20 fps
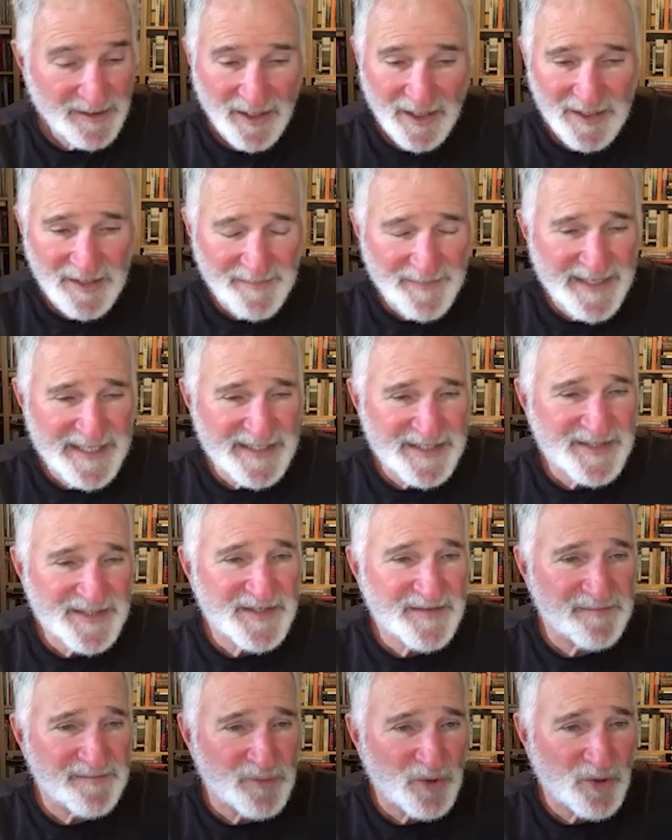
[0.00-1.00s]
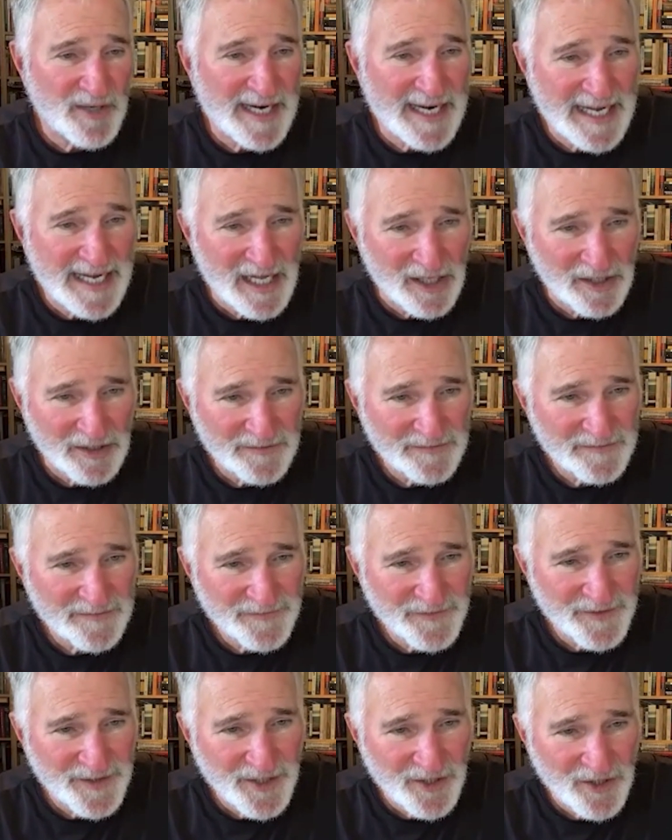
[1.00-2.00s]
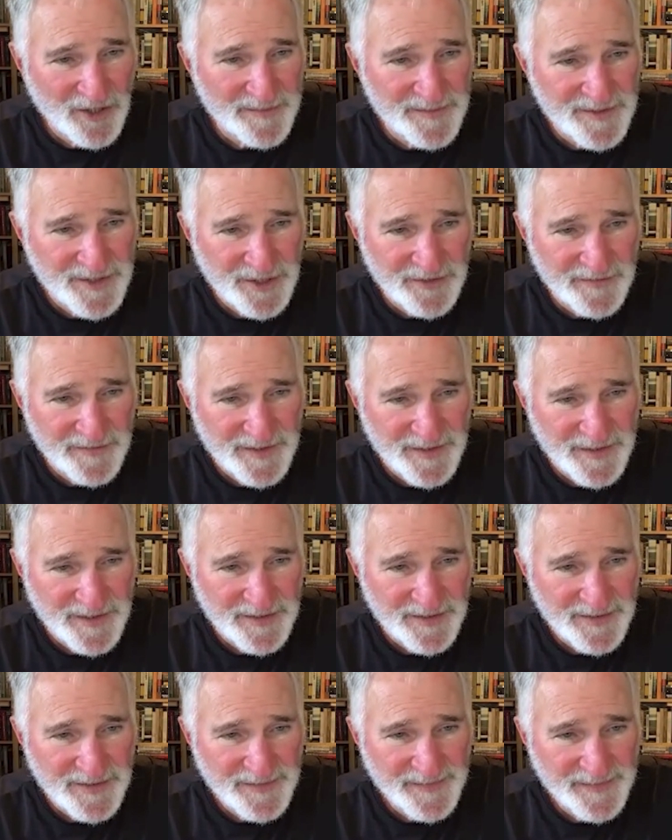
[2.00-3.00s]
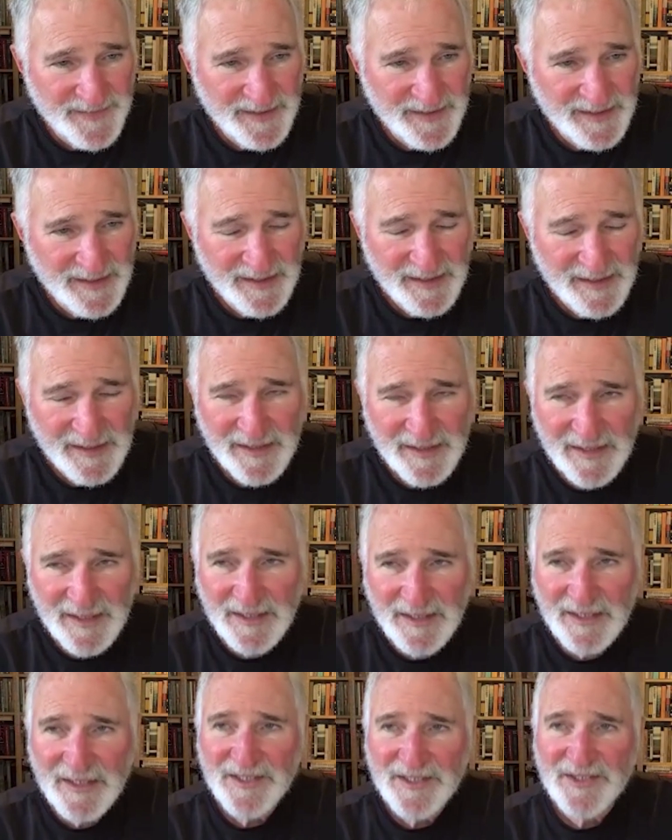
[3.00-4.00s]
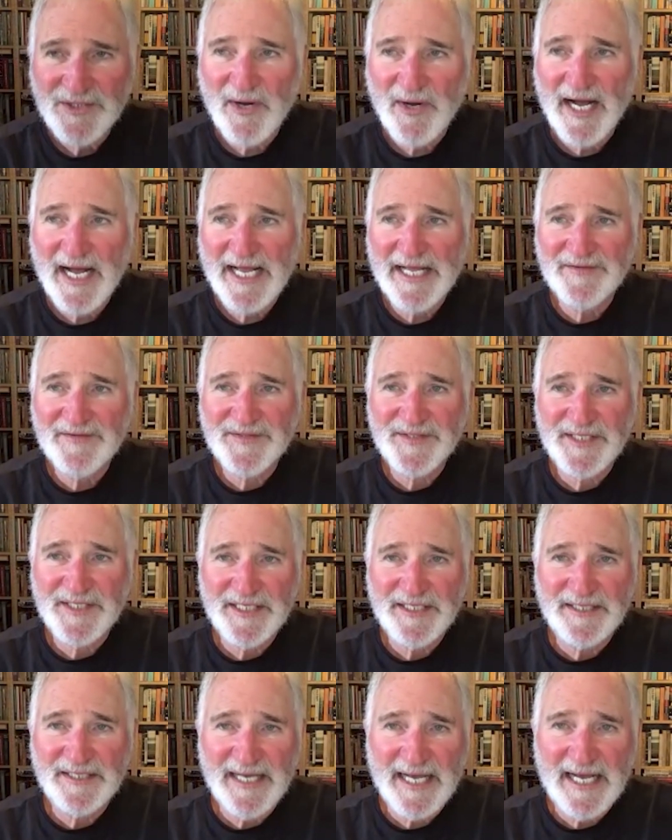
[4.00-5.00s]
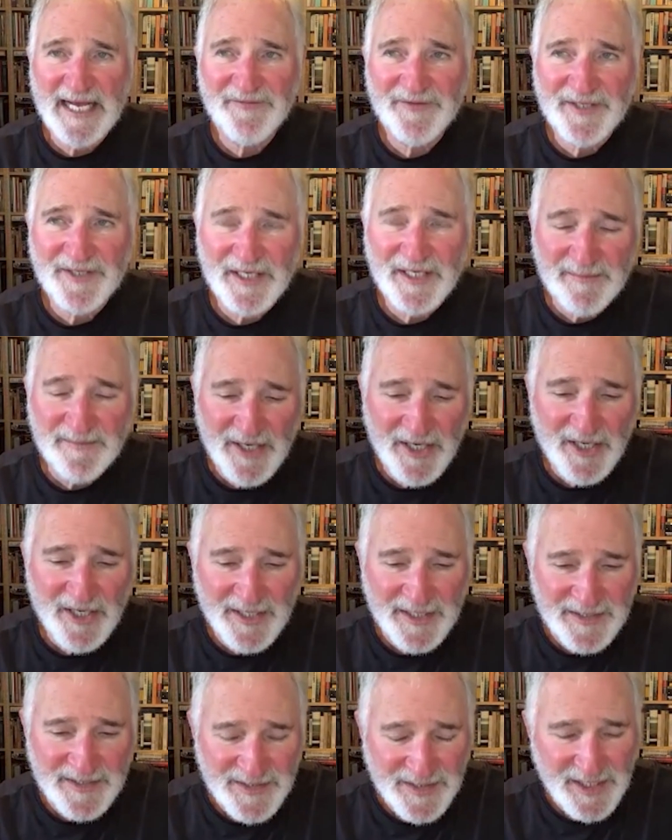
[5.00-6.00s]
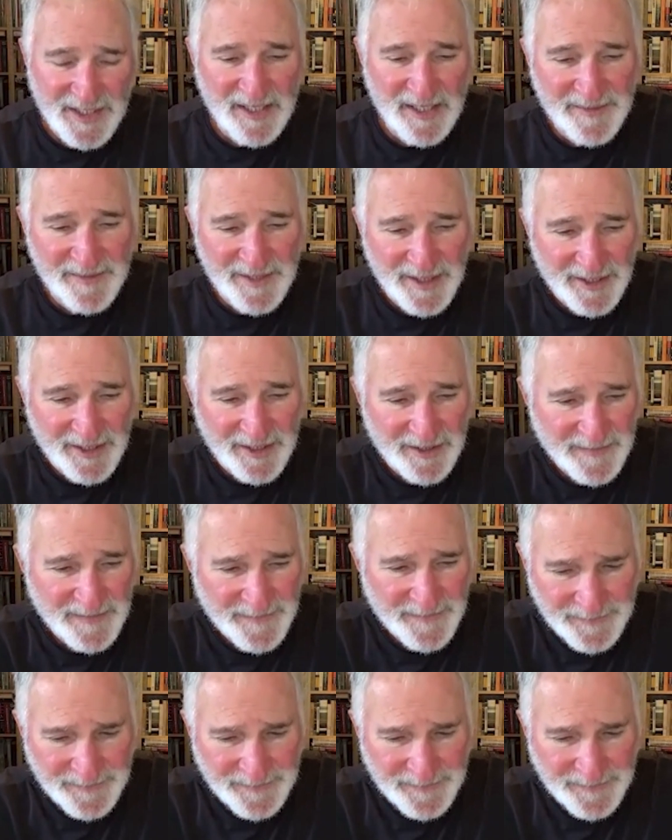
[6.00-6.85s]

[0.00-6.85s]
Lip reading: on the basis of morale for the armed services. So I have seen African Americans come here